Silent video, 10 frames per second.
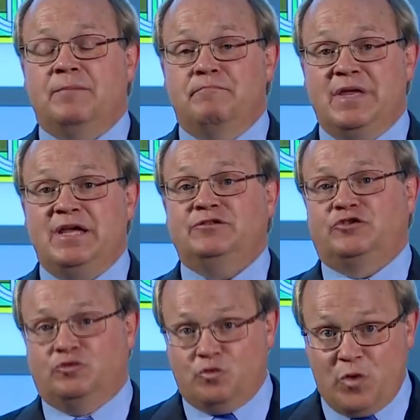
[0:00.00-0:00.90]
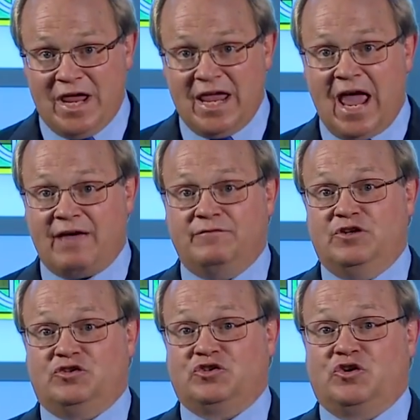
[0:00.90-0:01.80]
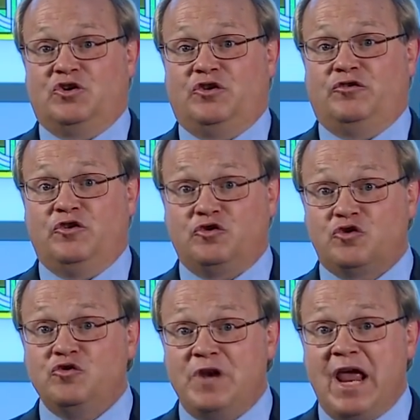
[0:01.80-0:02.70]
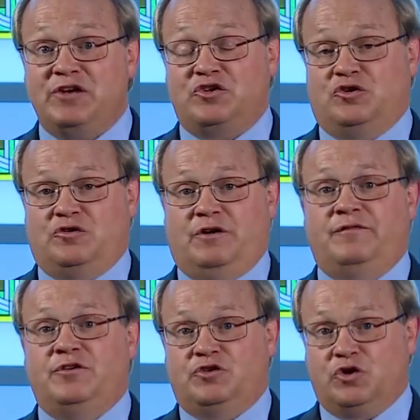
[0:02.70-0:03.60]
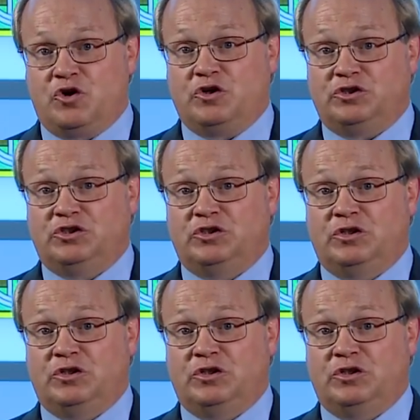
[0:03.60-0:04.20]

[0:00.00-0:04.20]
means we have discerned the true nature of the church